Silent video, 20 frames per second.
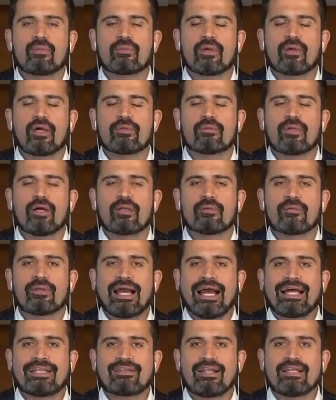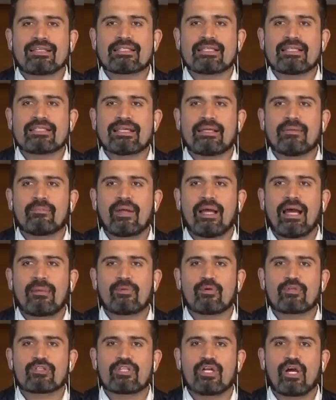on, on atlases. Uh,
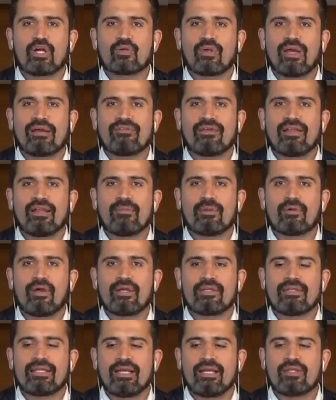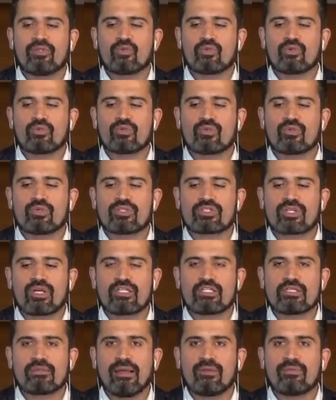Amir Hossein, are you available right now to, to
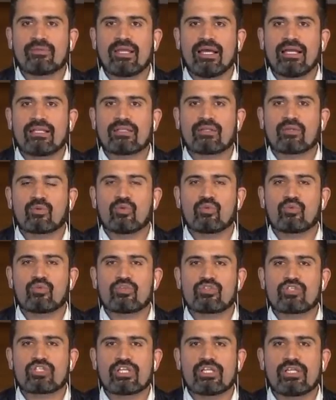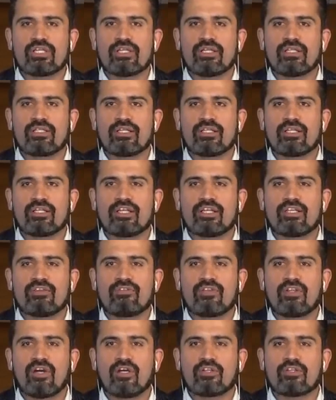discuss about that? Could you share the link
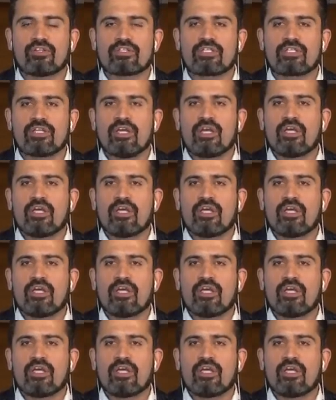with others?